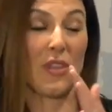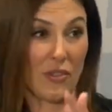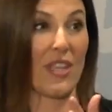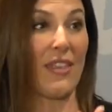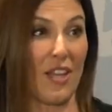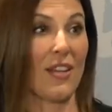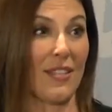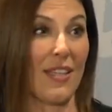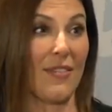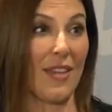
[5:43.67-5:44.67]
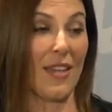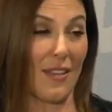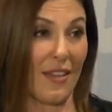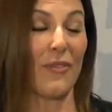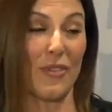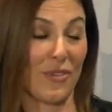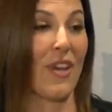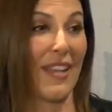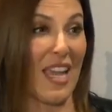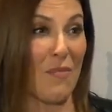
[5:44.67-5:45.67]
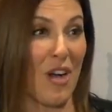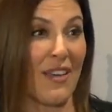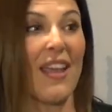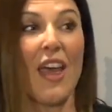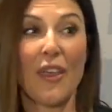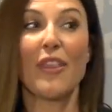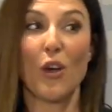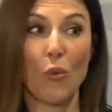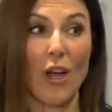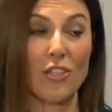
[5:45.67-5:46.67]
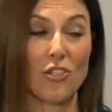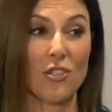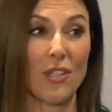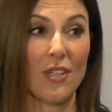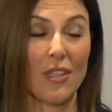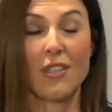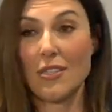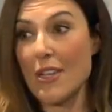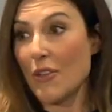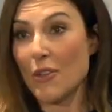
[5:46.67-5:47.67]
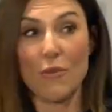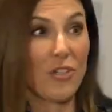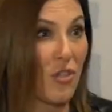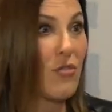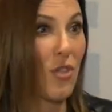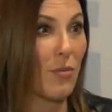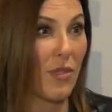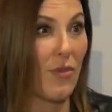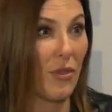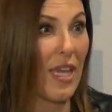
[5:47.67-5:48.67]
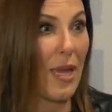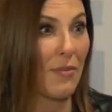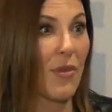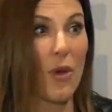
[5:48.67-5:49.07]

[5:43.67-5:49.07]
When there's nothing on TV, if there's not a game on, they'll watch, because now you can watch YouTubes of old games.